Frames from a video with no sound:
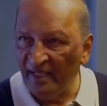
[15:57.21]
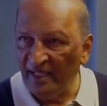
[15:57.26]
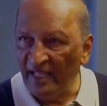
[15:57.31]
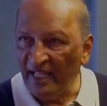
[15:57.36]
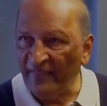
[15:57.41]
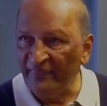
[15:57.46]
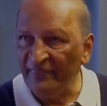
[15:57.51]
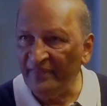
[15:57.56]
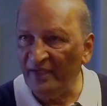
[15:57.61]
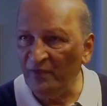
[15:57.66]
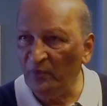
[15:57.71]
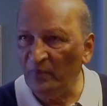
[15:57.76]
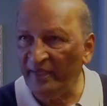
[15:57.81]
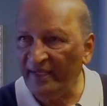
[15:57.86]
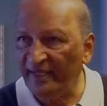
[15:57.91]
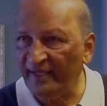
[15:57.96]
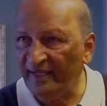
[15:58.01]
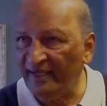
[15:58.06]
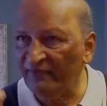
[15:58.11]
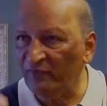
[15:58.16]
and then we
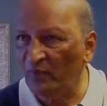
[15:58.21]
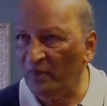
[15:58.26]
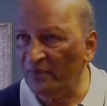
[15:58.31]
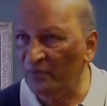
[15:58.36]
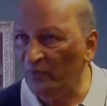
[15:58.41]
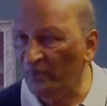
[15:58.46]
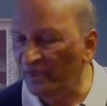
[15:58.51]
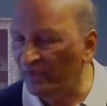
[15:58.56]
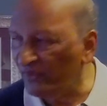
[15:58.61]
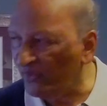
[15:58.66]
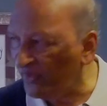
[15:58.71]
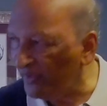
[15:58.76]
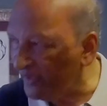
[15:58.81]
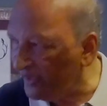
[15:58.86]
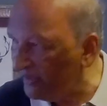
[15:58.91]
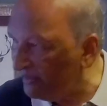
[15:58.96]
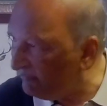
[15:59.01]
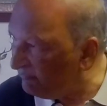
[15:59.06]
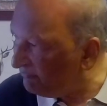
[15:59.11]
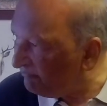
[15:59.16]
can have one world
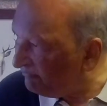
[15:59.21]
order.